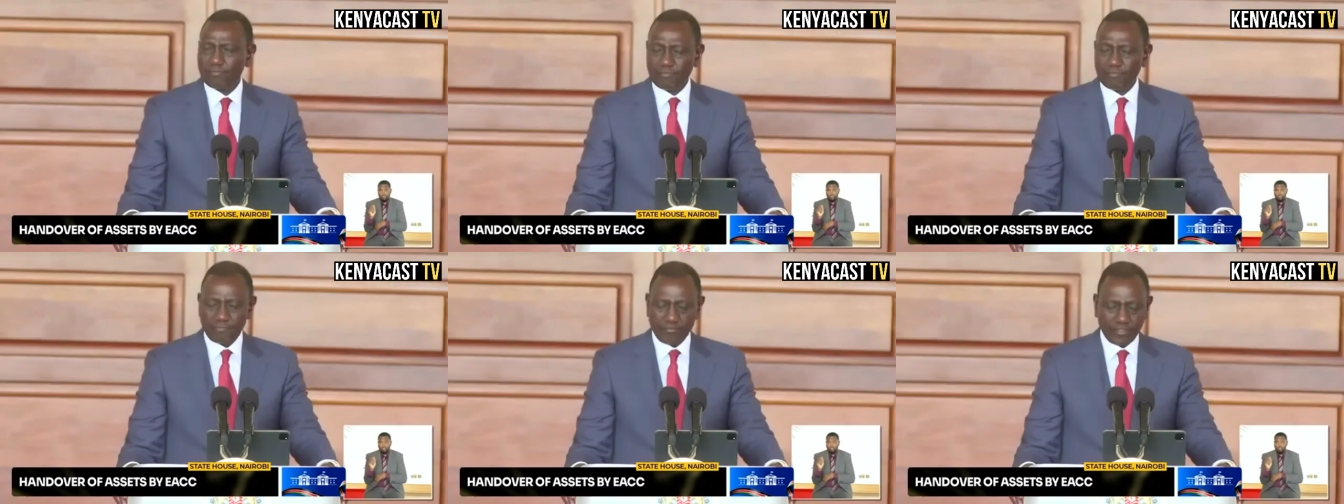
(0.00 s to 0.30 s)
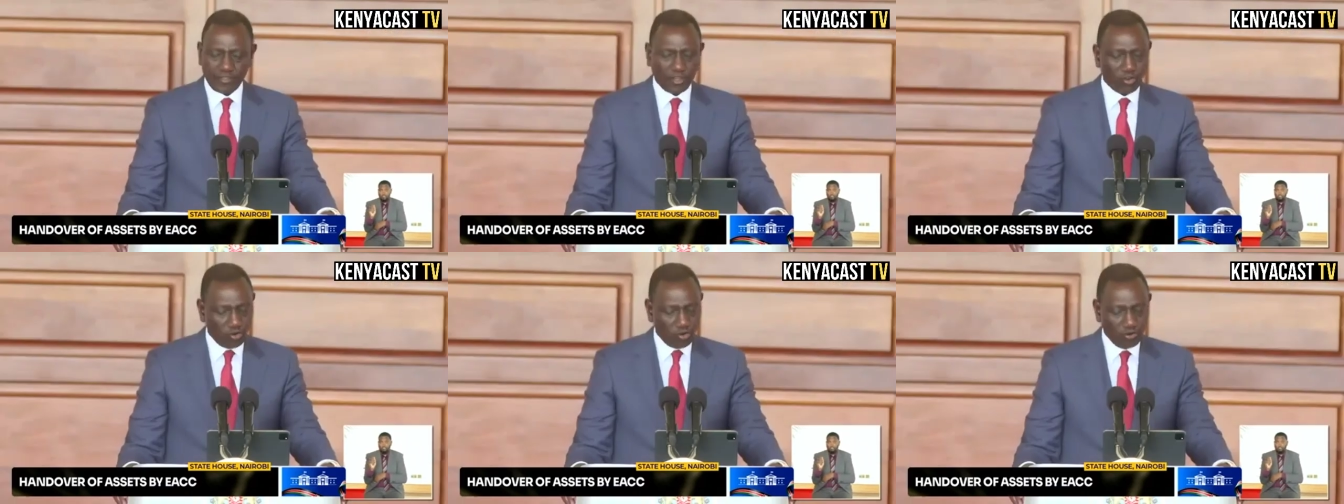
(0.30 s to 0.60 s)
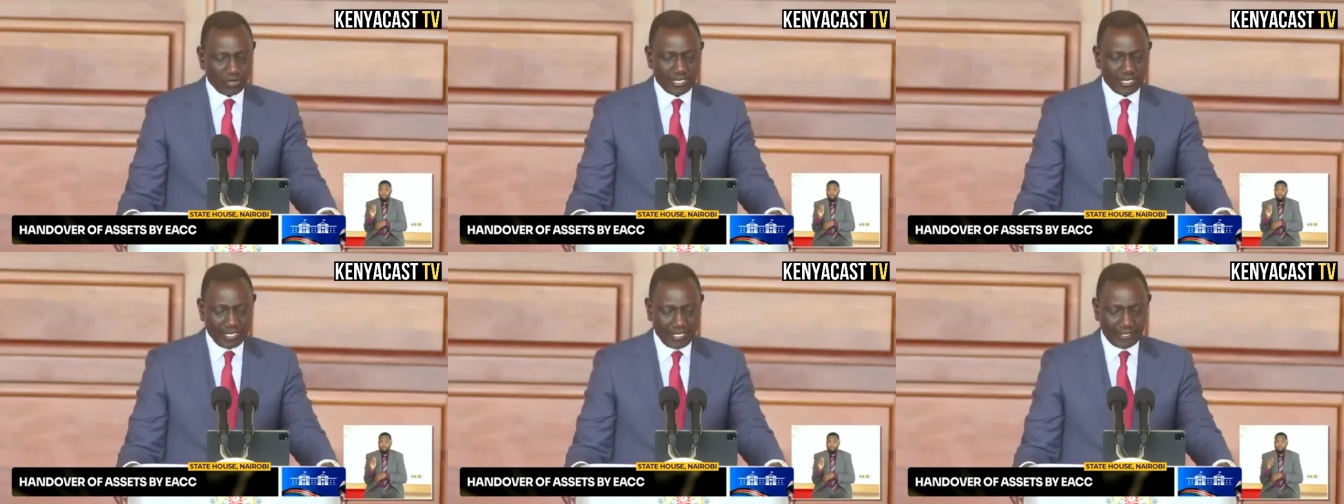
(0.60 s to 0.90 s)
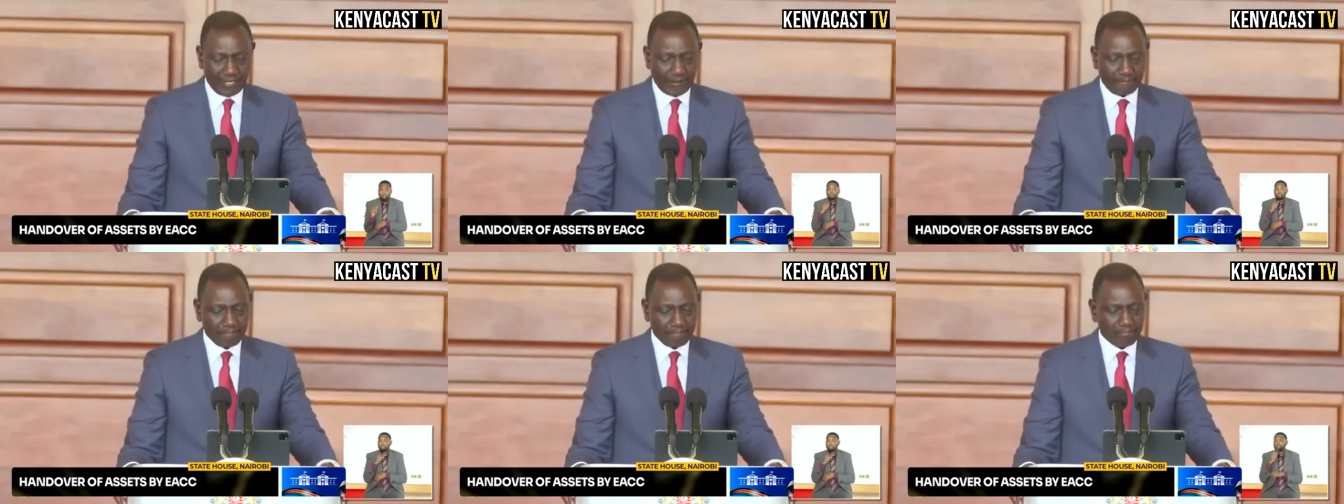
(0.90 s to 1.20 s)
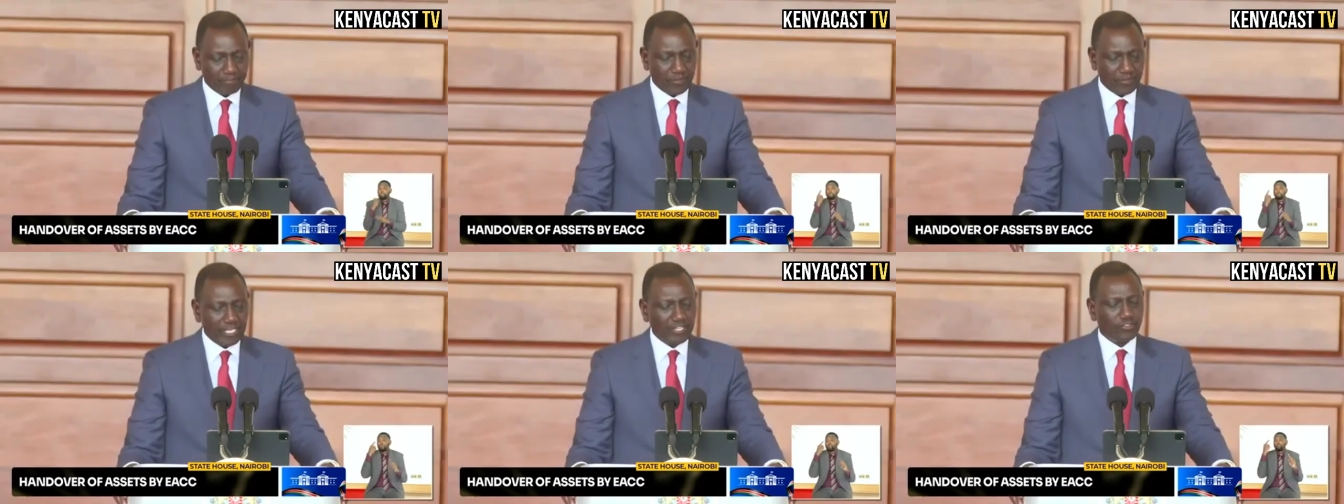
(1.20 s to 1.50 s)
The goal here
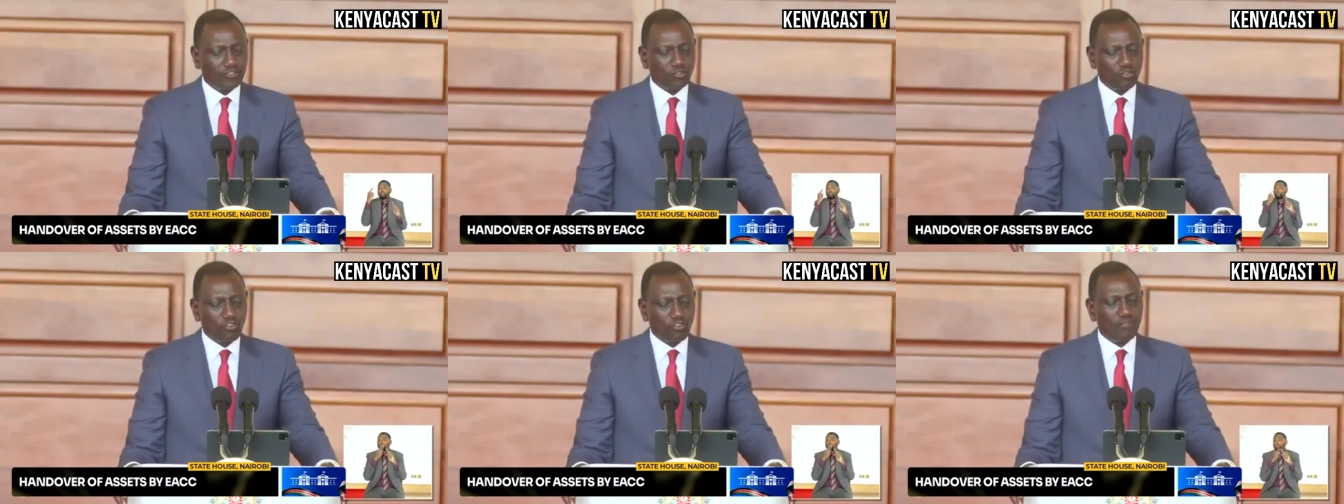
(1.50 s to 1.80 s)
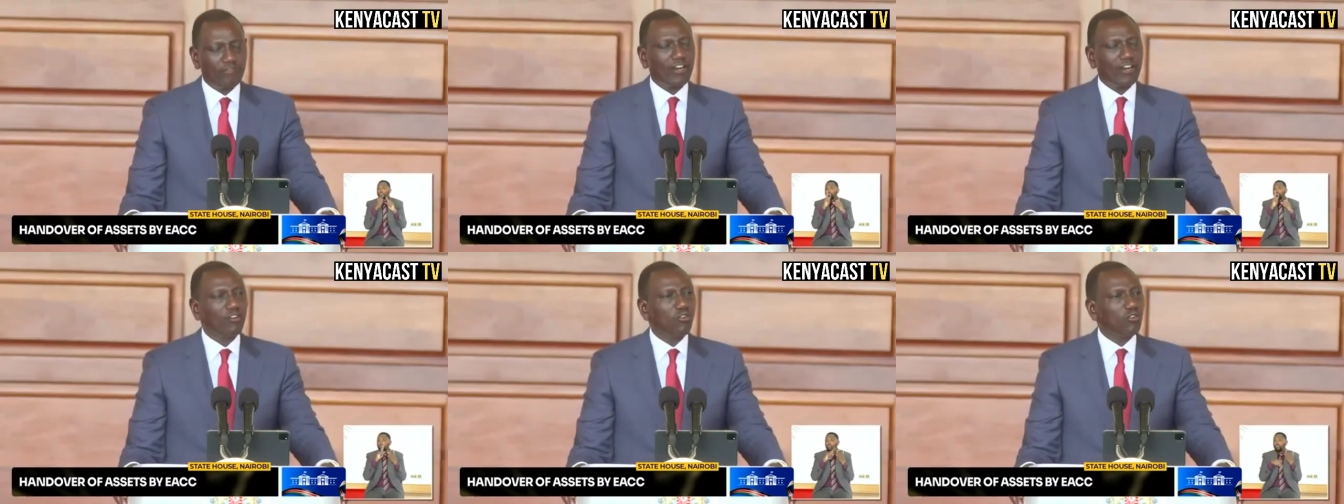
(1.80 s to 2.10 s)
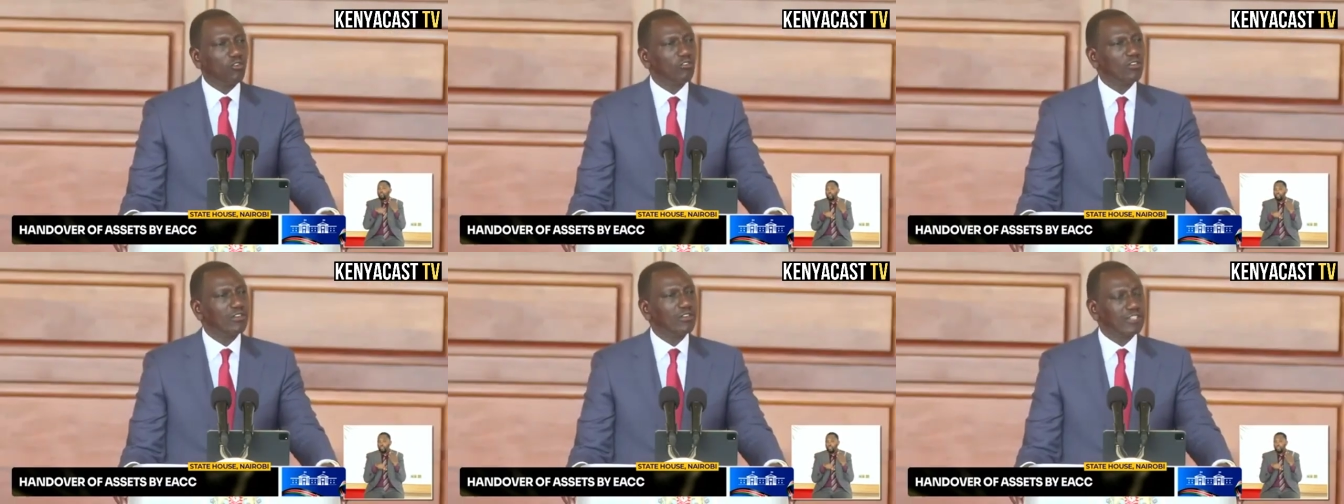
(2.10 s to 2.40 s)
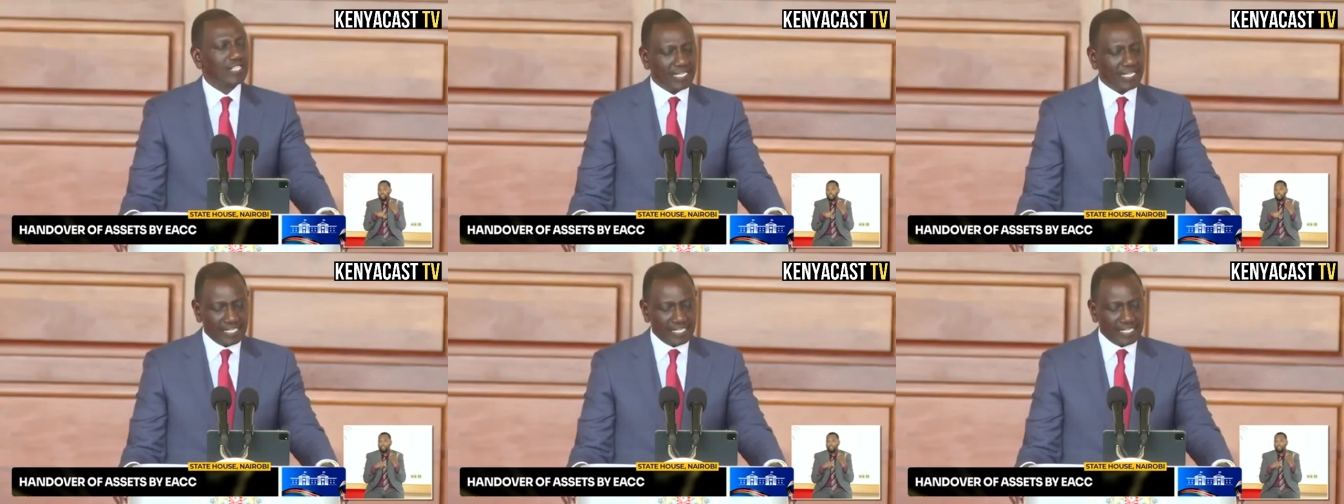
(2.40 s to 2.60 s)
is to overhaul the